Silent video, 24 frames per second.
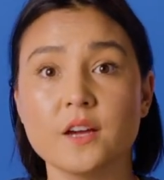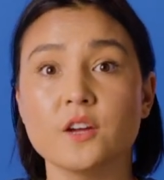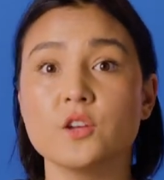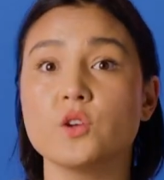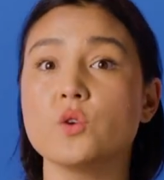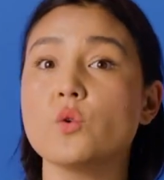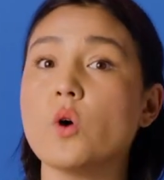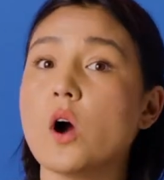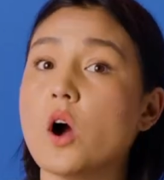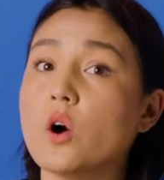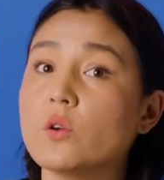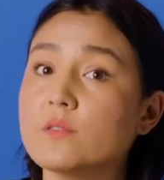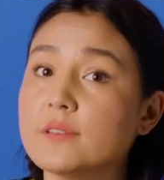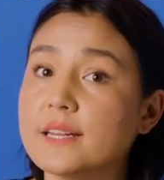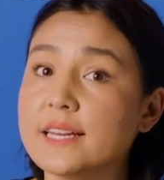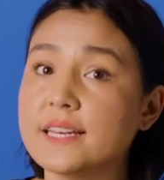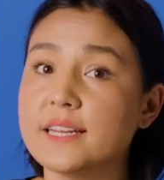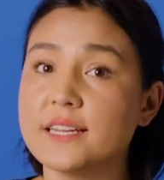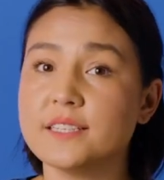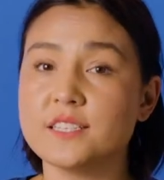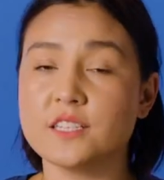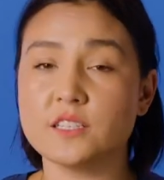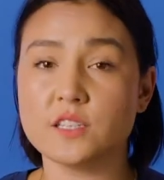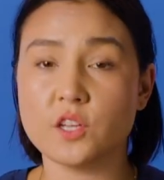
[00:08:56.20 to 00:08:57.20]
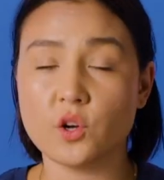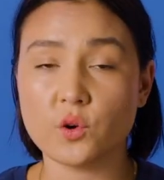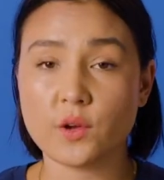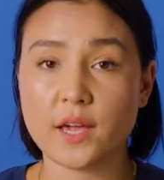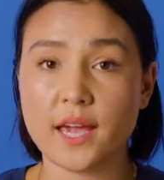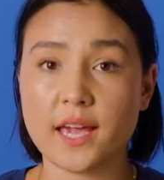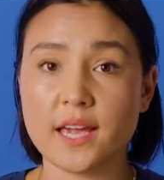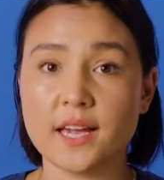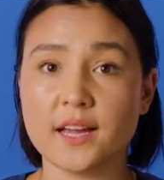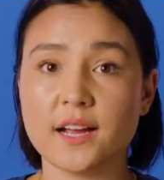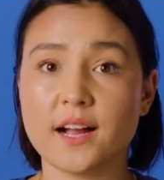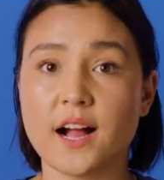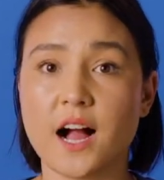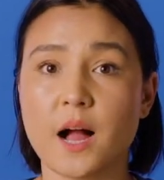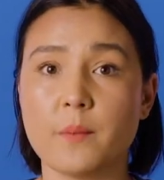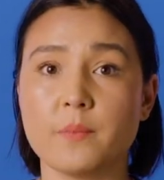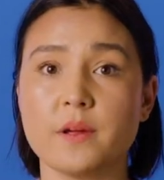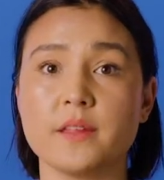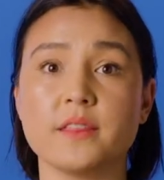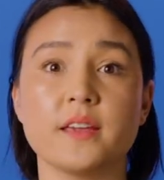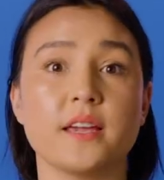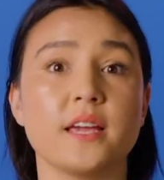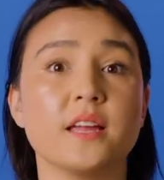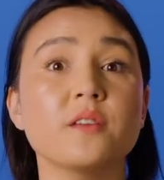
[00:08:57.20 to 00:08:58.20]
You only need to locate and
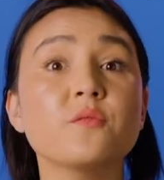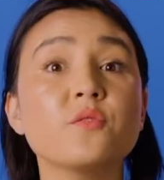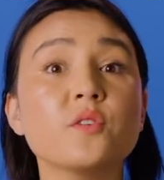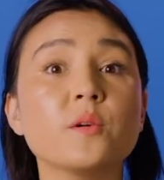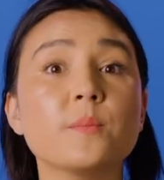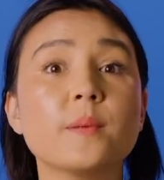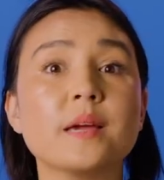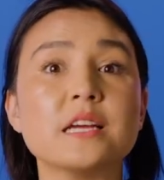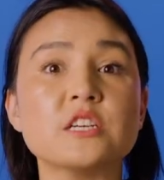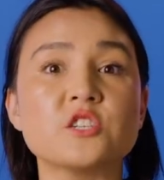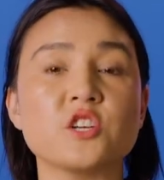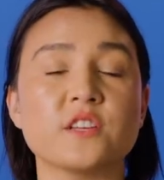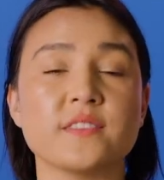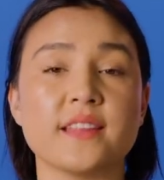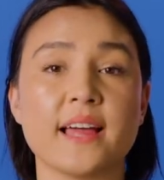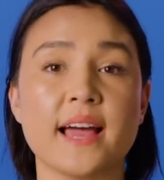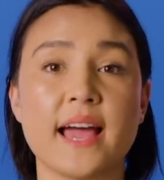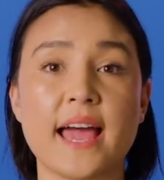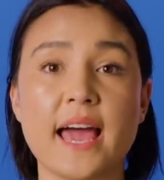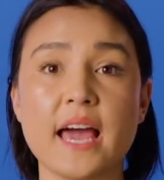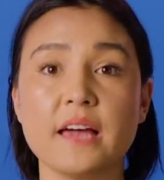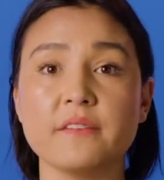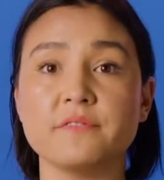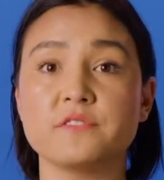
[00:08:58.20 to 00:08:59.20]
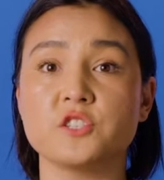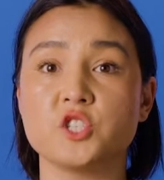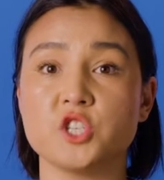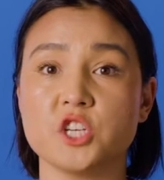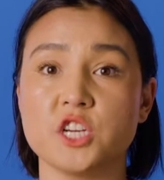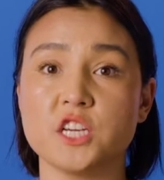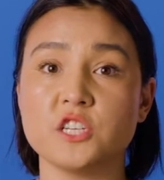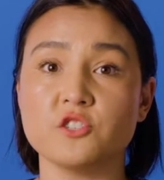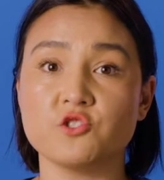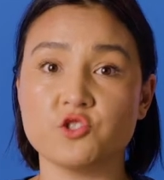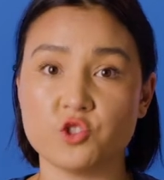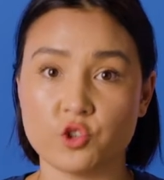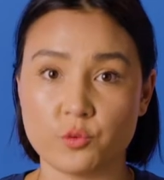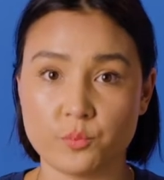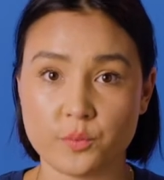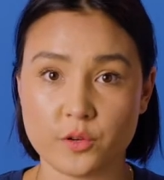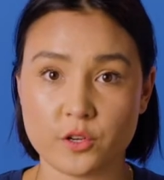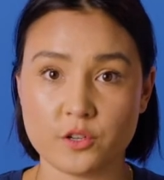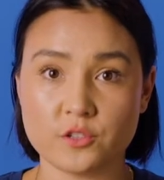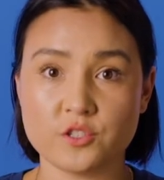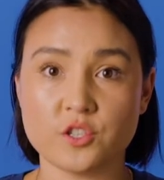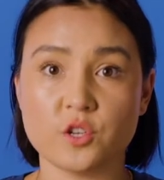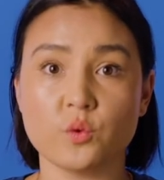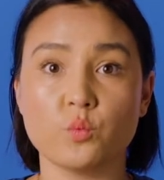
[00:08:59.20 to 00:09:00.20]
copy the information that FG
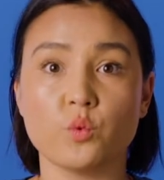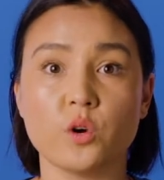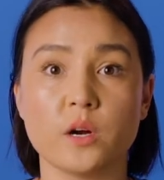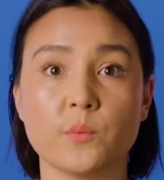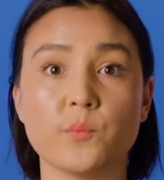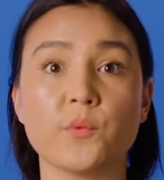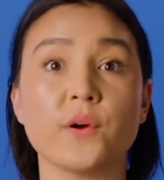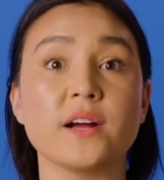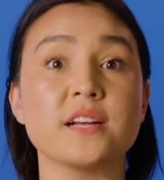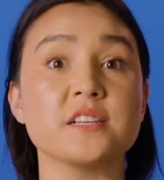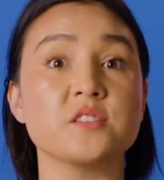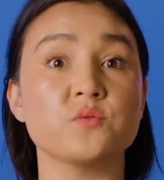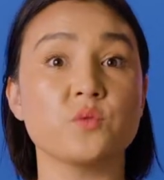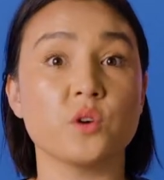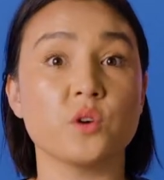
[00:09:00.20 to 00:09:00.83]
Drupal to WordPress